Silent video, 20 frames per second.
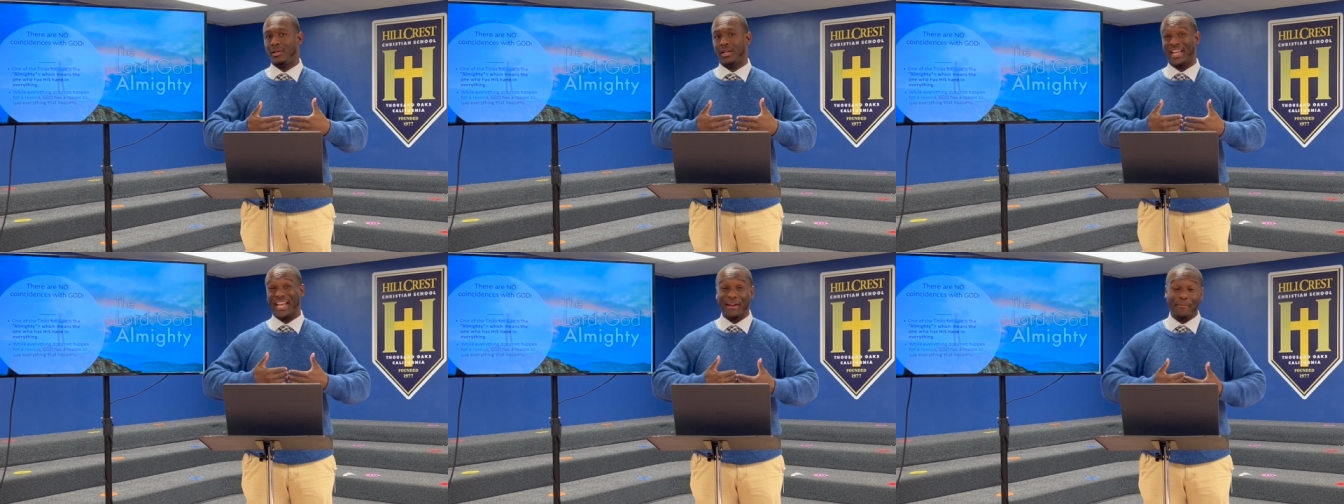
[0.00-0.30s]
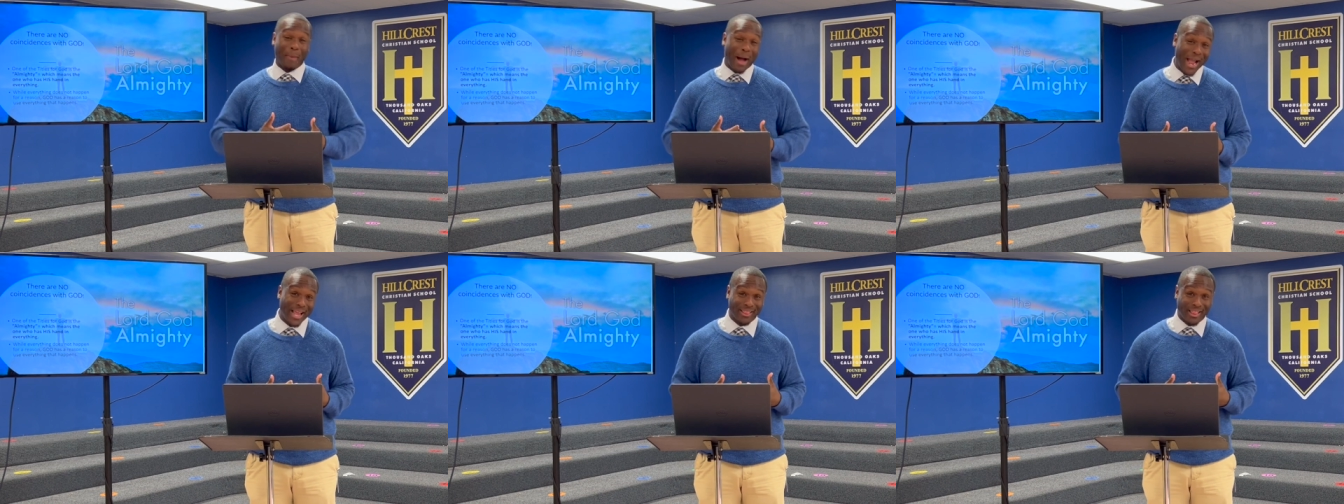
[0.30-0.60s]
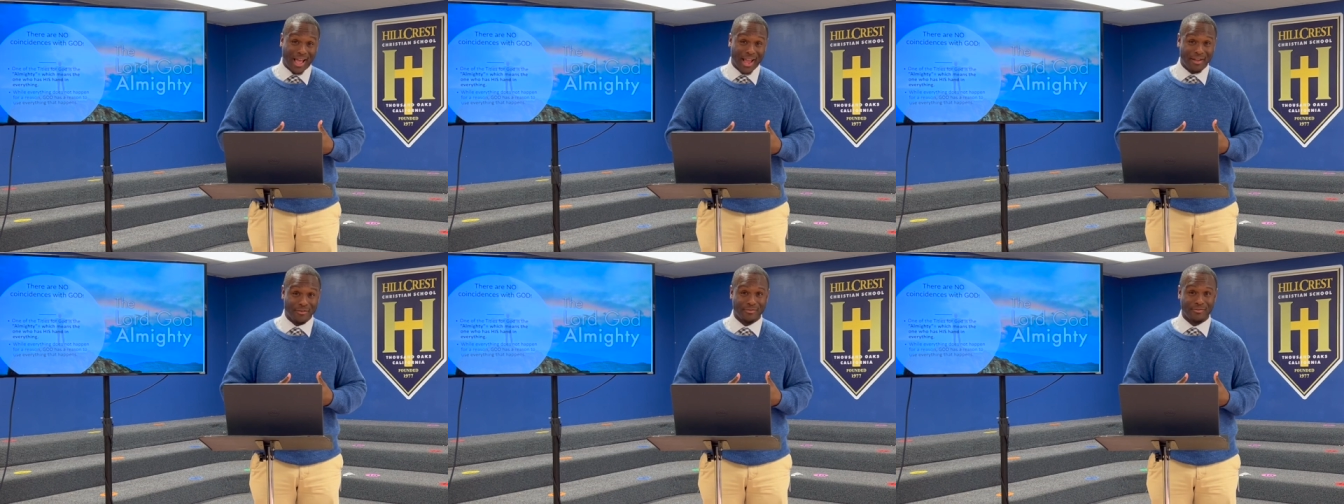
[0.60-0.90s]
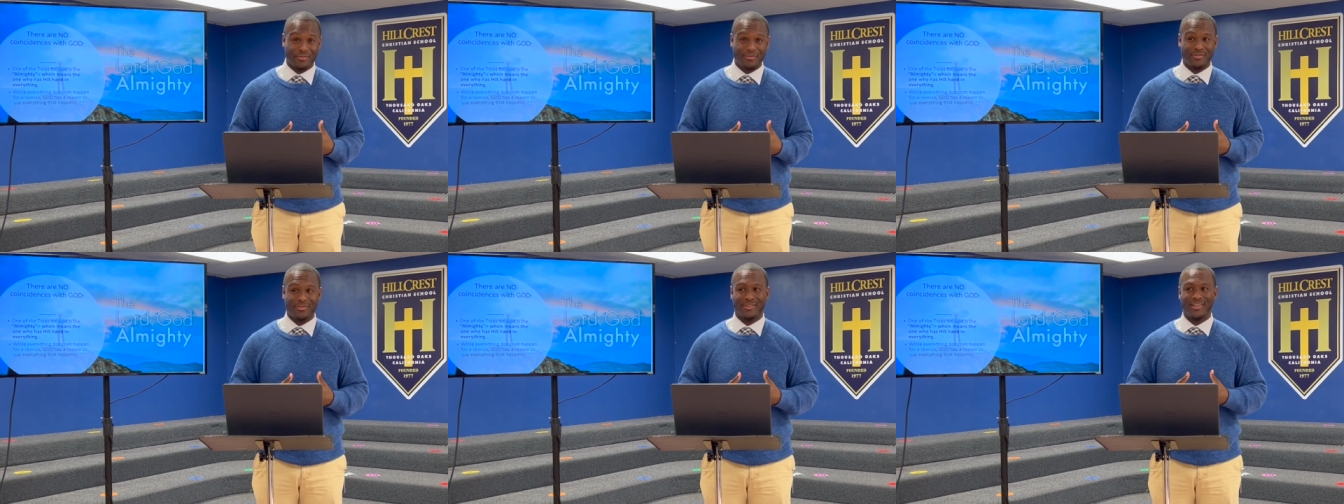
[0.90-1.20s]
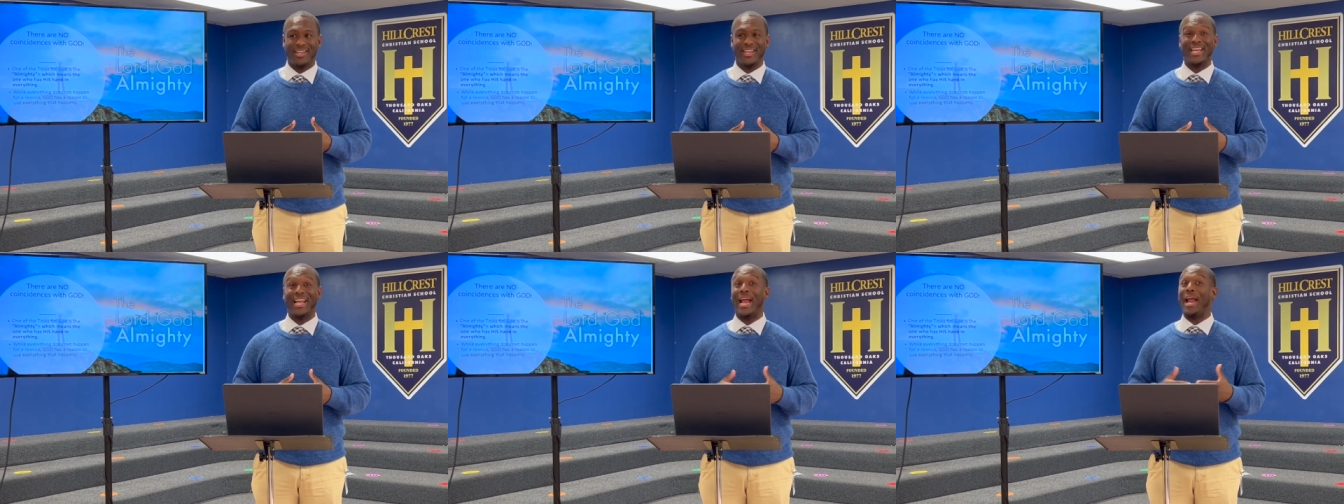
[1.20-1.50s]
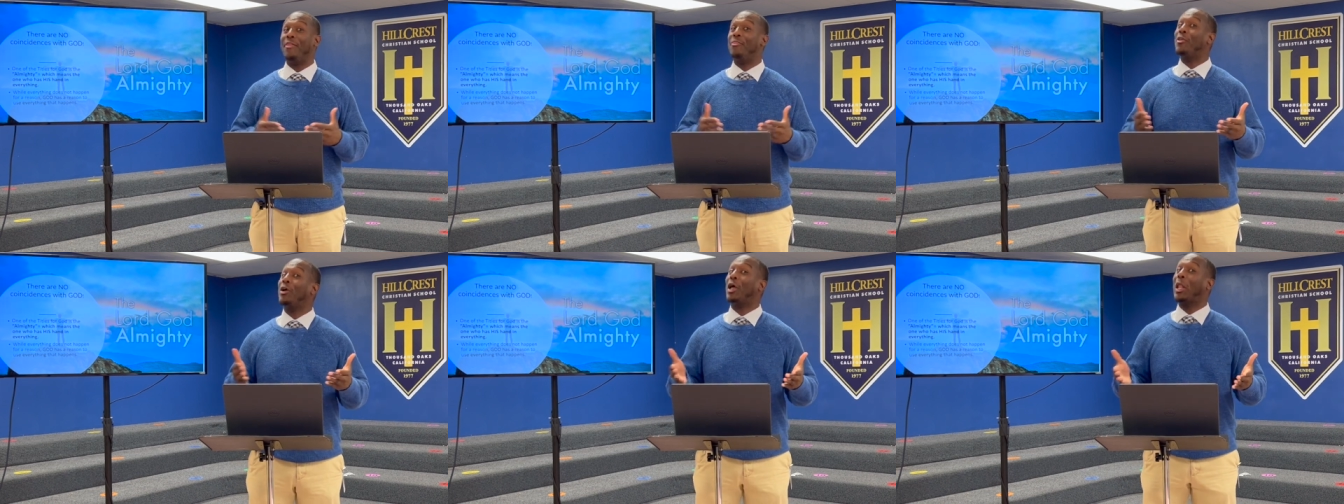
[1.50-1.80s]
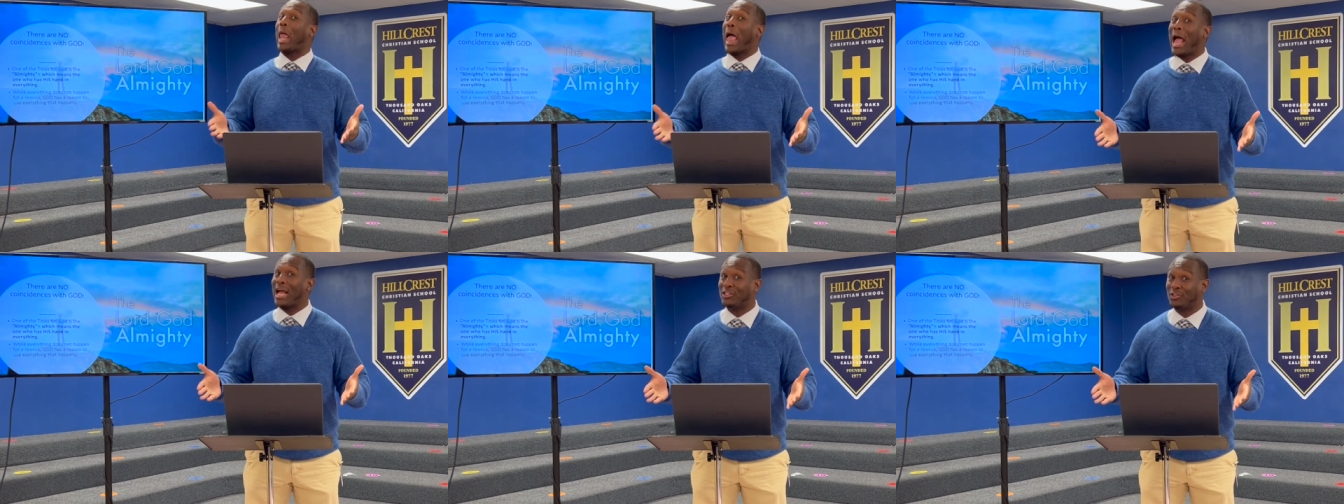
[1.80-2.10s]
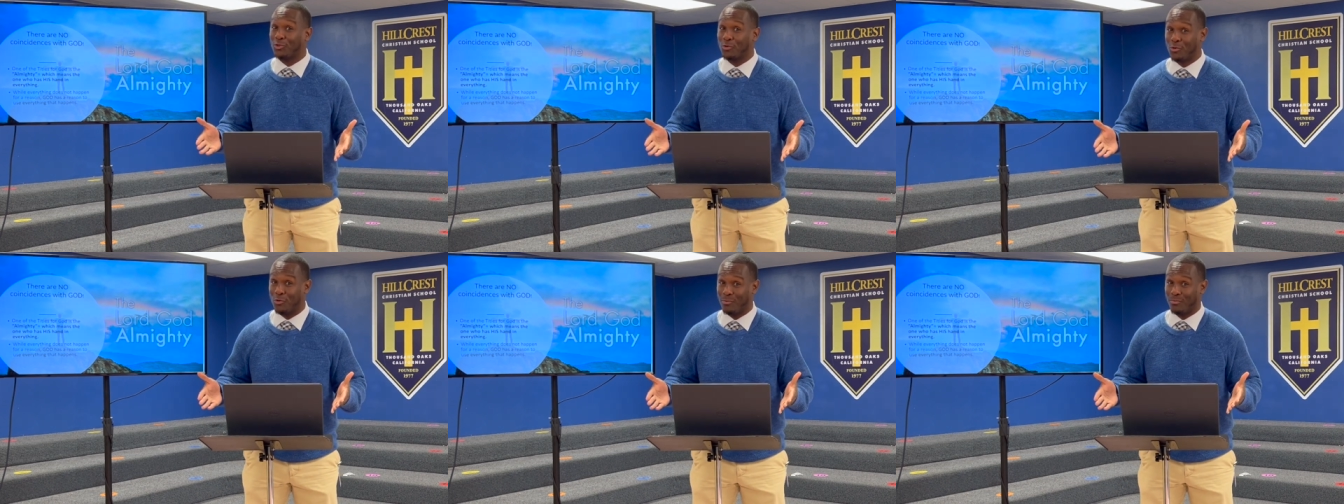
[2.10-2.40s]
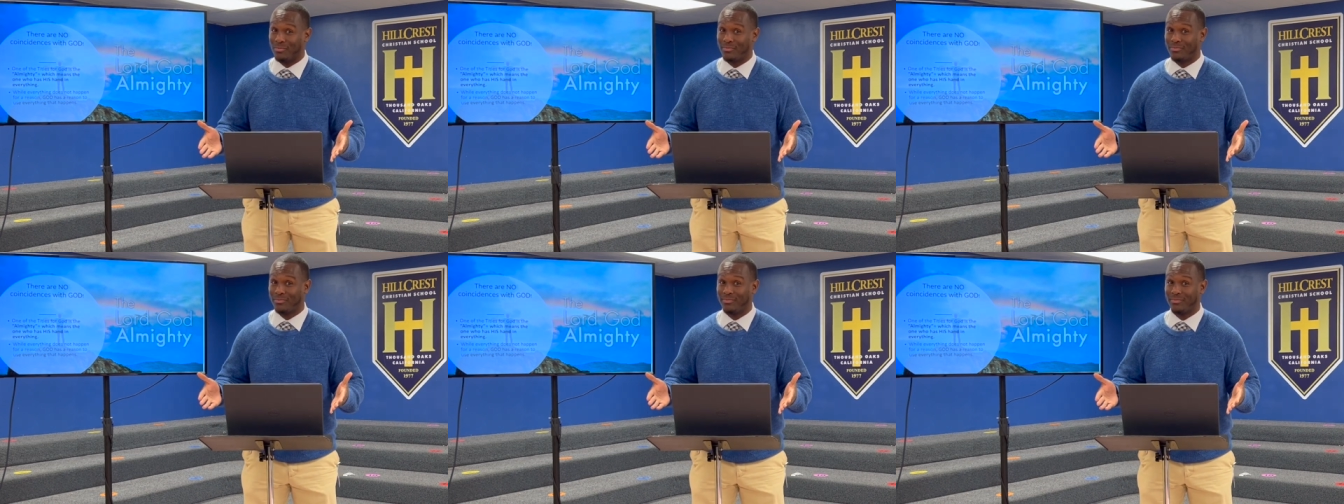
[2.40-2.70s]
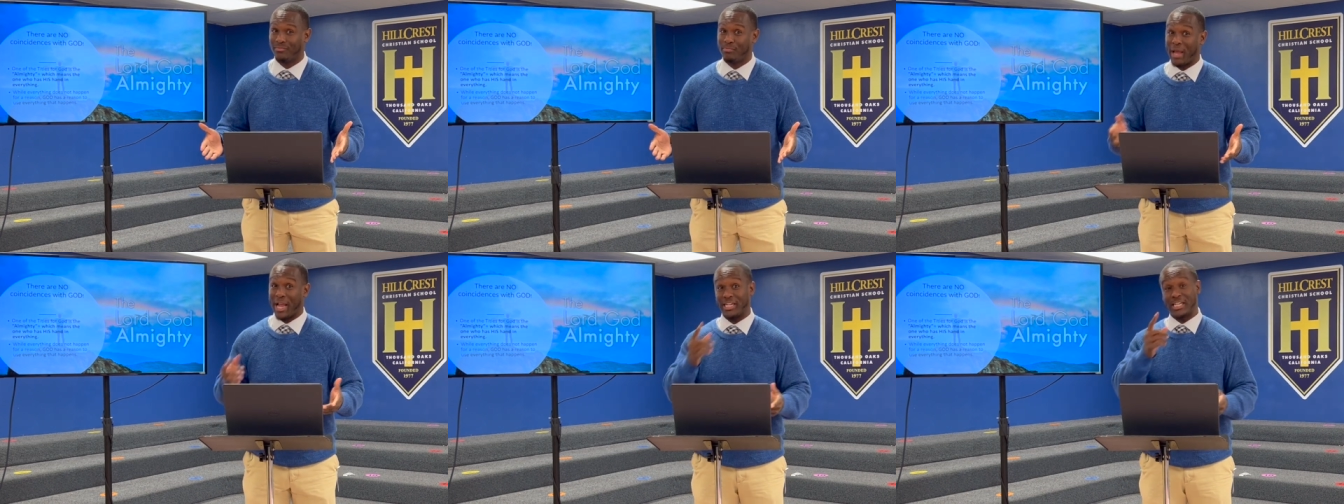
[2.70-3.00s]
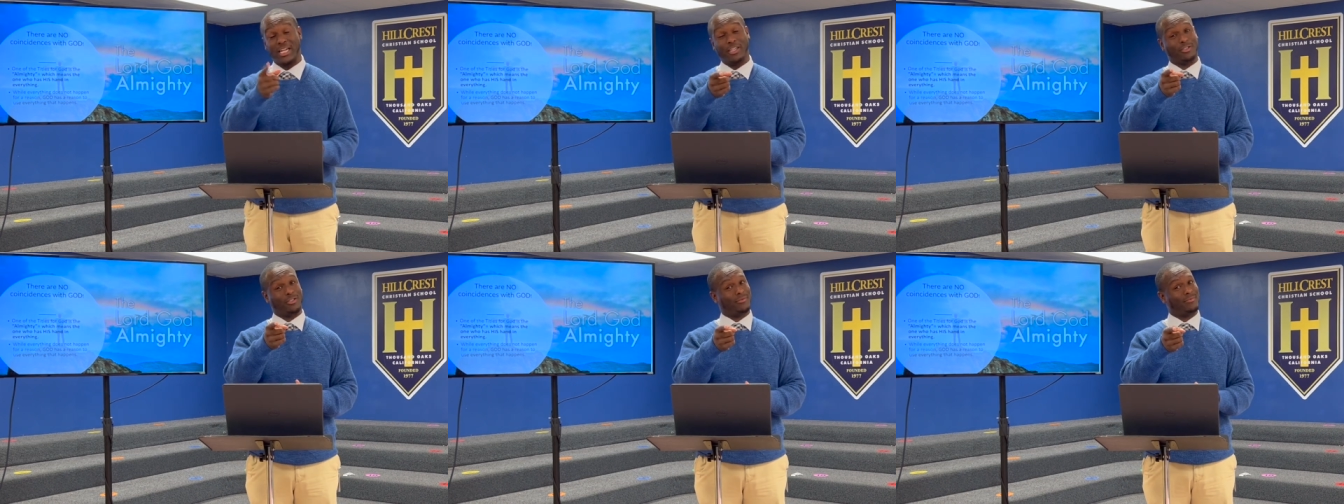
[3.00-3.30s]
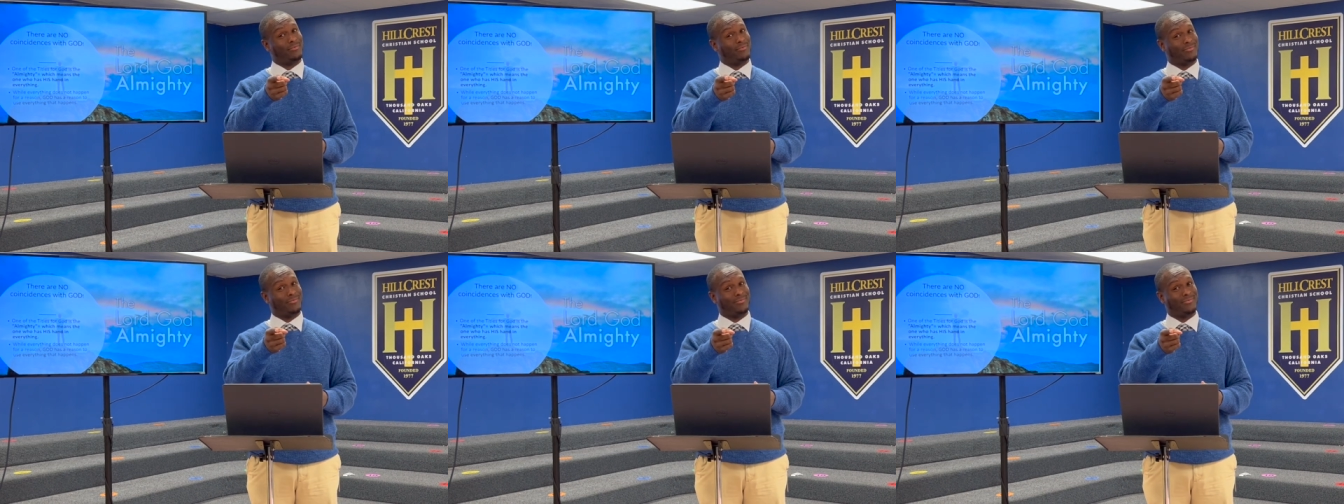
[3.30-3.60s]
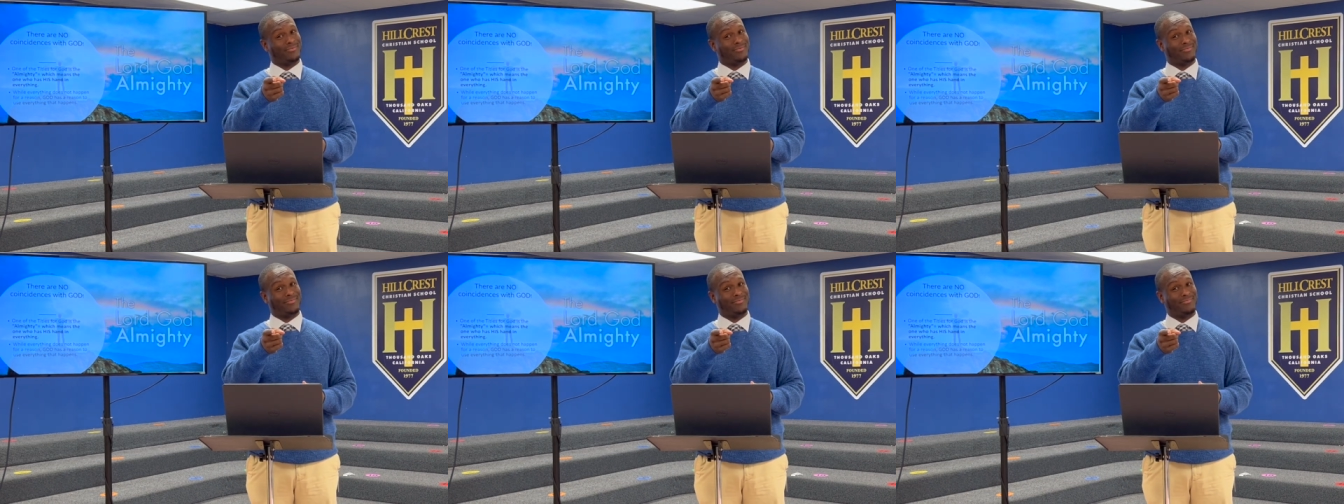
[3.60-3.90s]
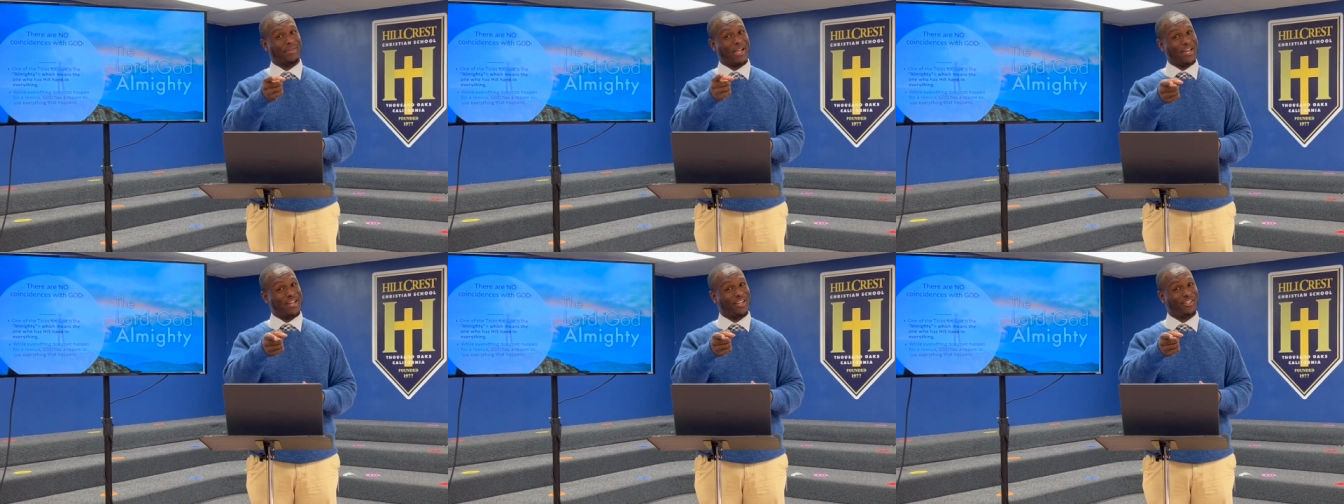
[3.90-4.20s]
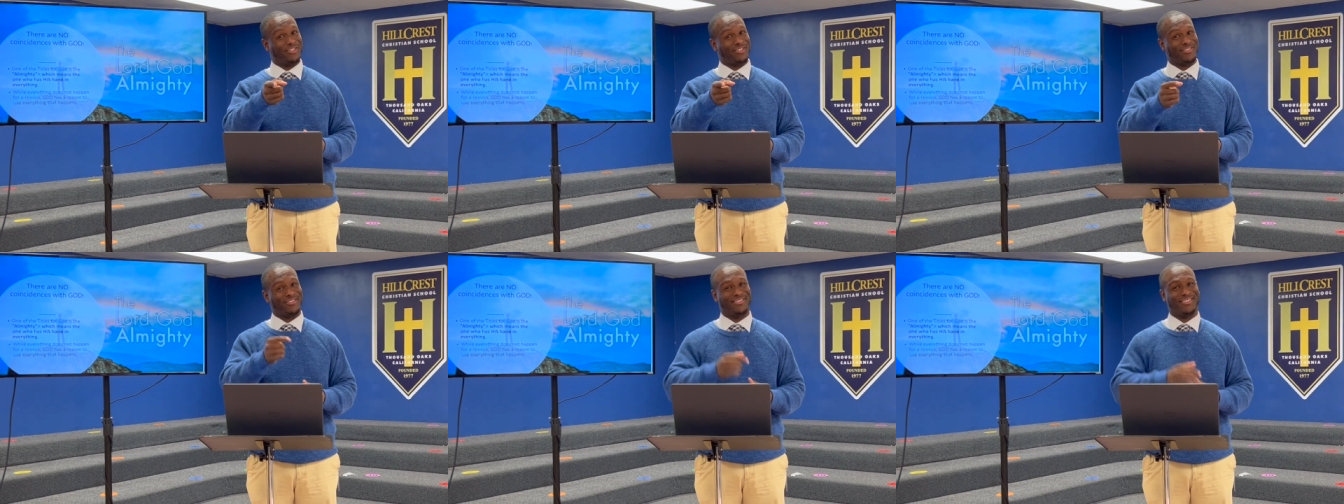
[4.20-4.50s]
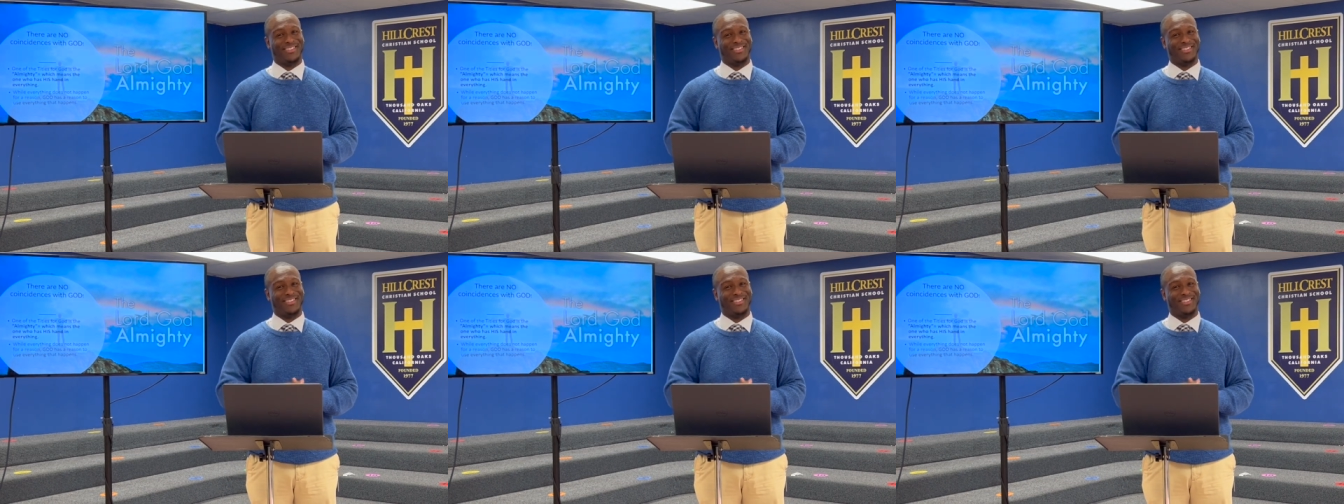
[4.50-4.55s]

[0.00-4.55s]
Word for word: in my life, in the classroom, pay attention, pay attention.